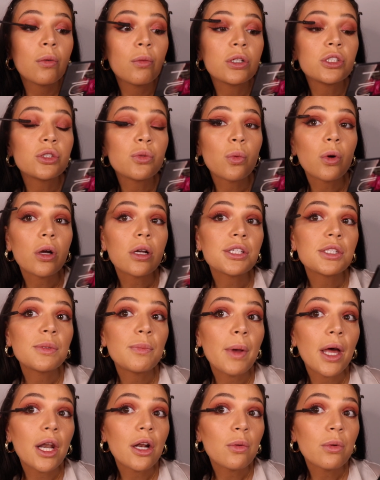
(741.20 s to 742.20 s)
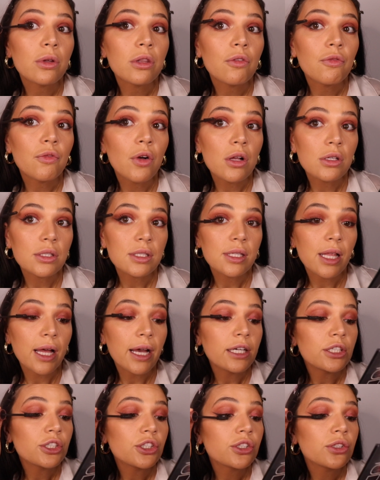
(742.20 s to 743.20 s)
which works better with a false
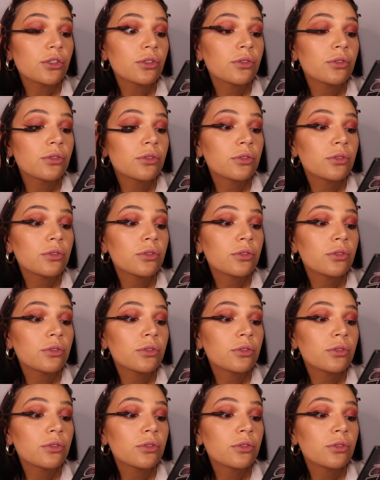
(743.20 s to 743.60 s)
lash.